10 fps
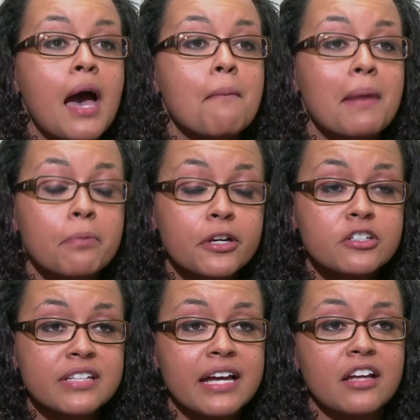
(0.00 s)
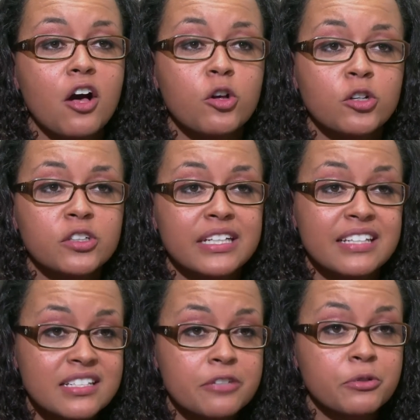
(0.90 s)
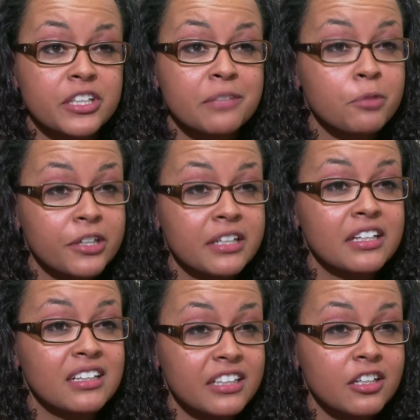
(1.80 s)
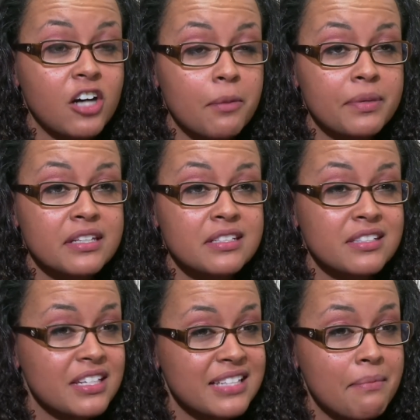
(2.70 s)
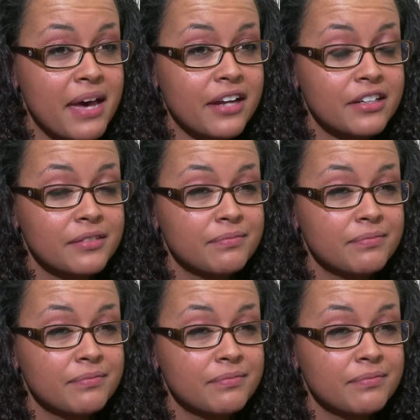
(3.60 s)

My printer's kind of old. It doesn't really print clear copies. Does that matter?